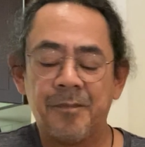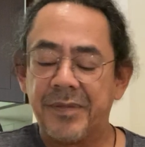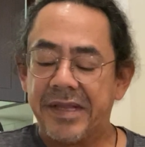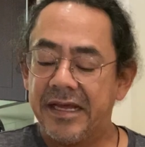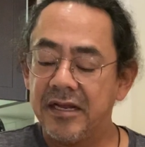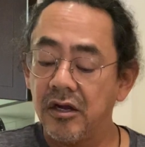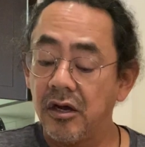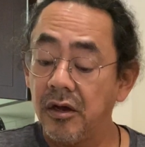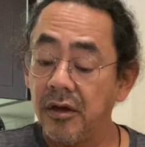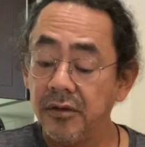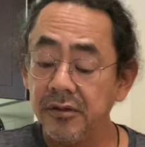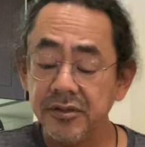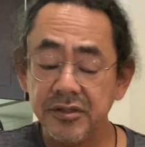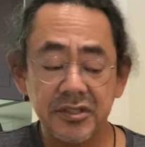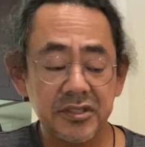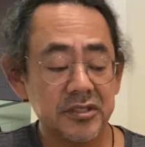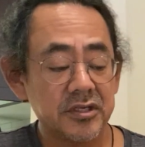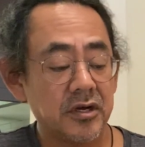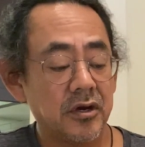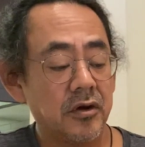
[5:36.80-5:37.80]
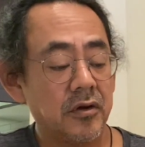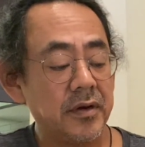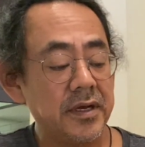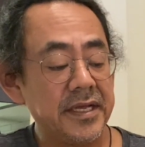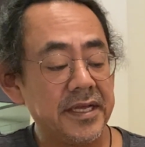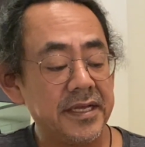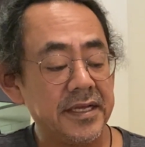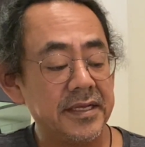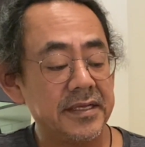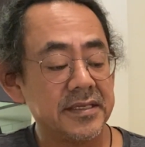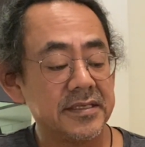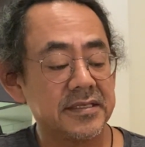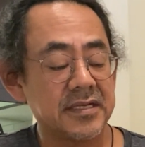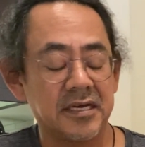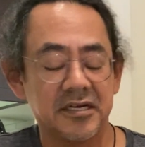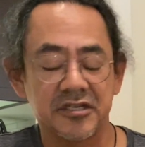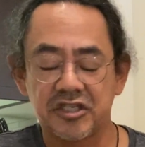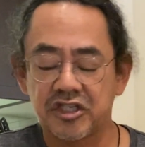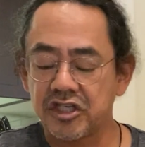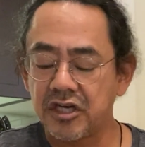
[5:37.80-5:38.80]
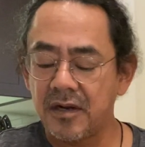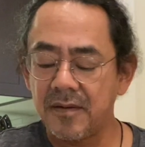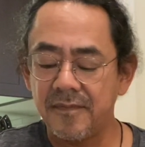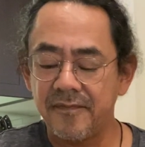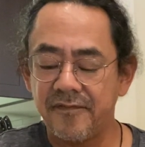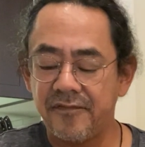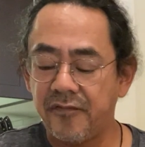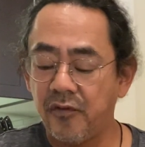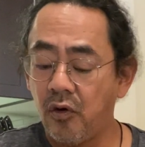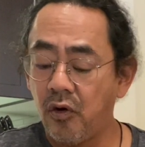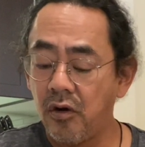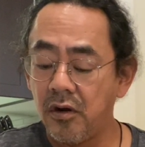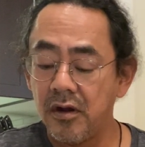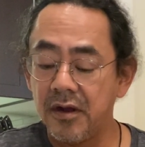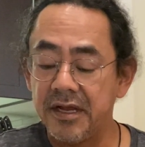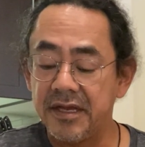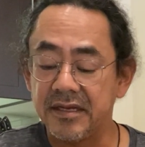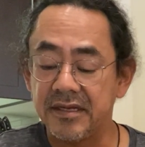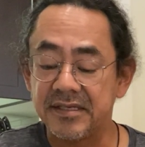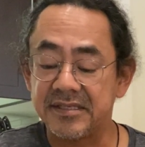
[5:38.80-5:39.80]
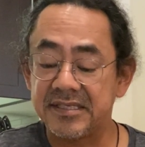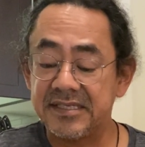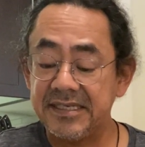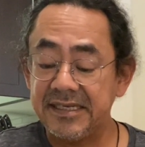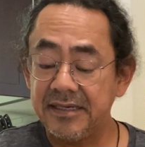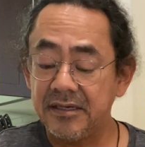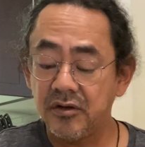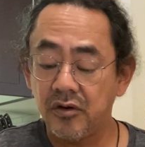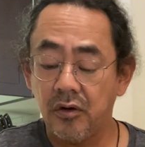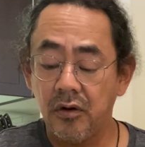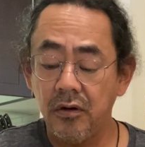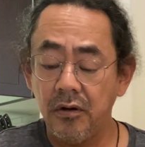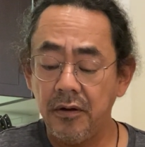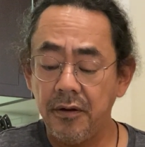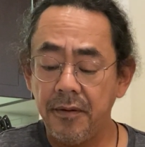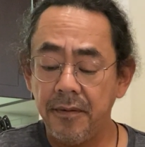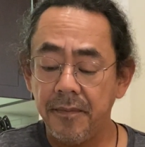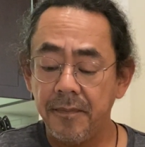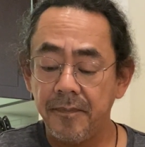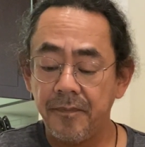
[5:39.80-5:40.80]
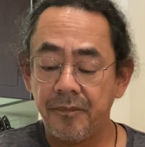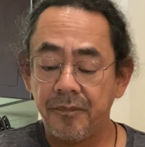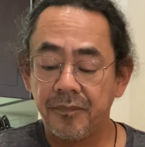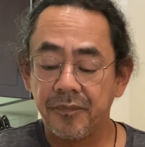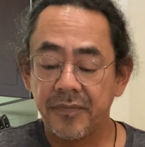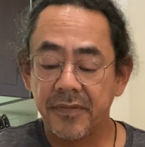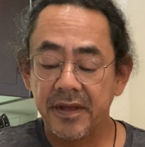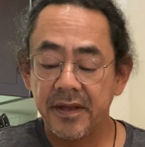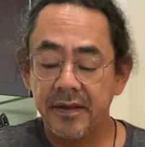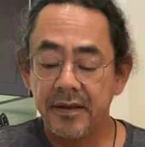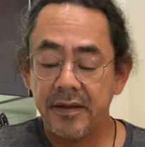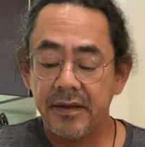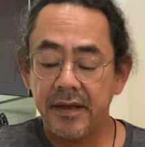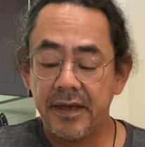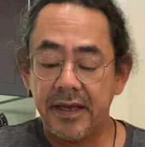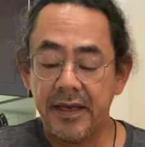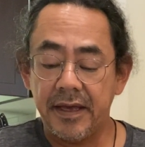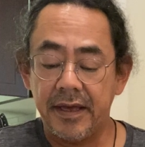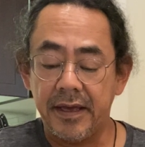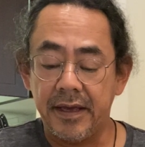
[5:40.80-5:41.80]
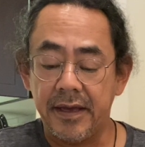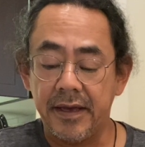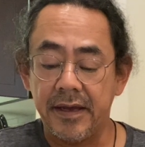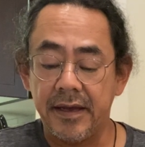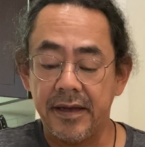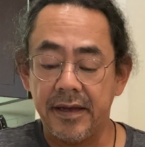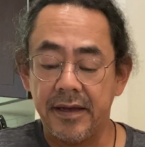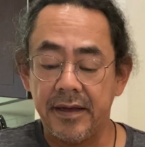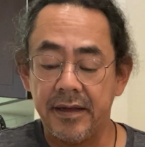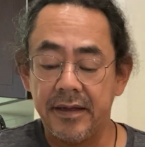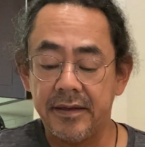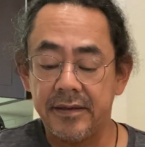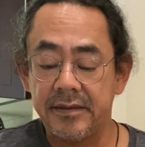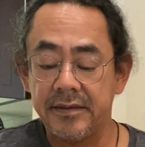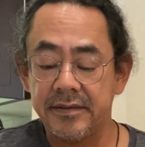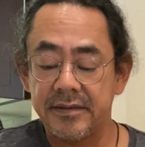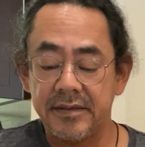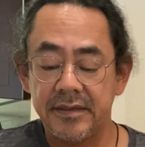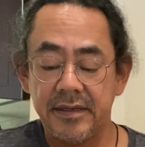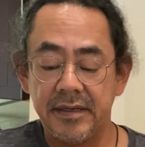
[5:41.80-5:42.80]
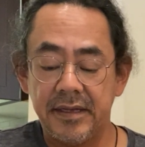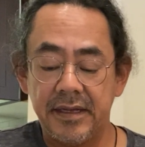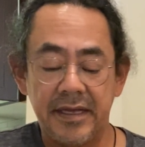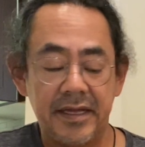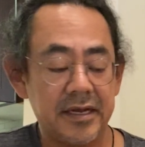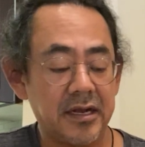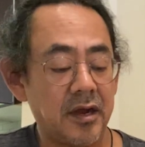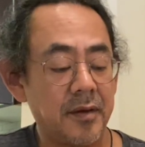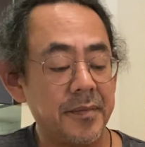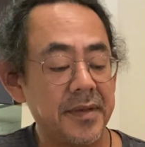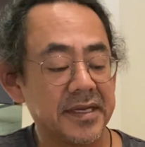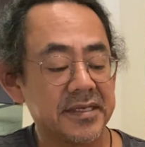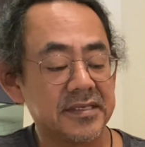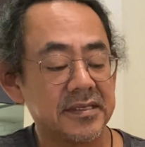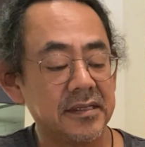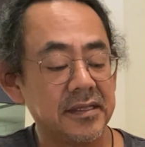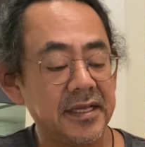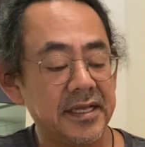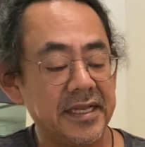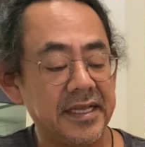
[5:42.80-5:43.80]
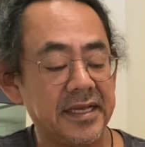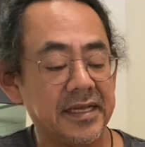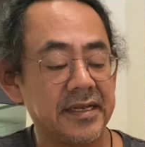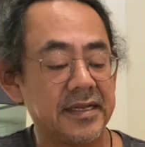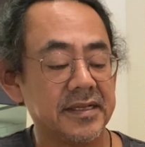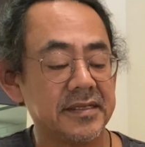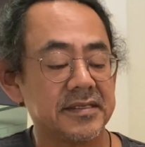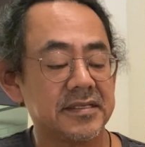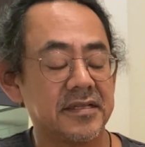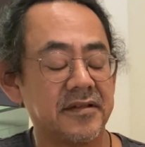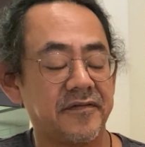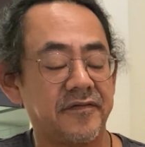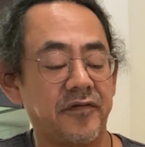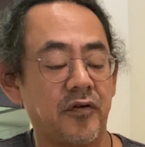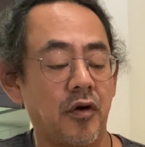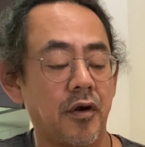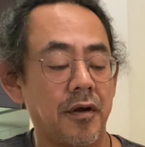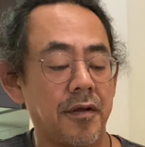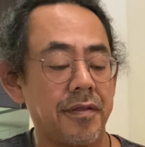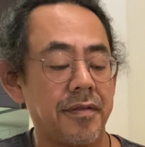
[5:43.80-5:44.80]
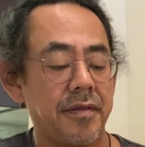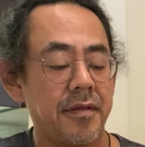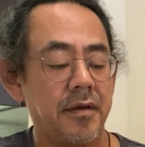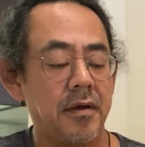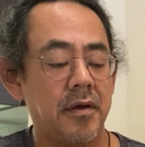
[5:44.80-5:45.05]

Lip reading: It also is a sharp 4 in the C chord, and in our Mixolydian it's the 4th.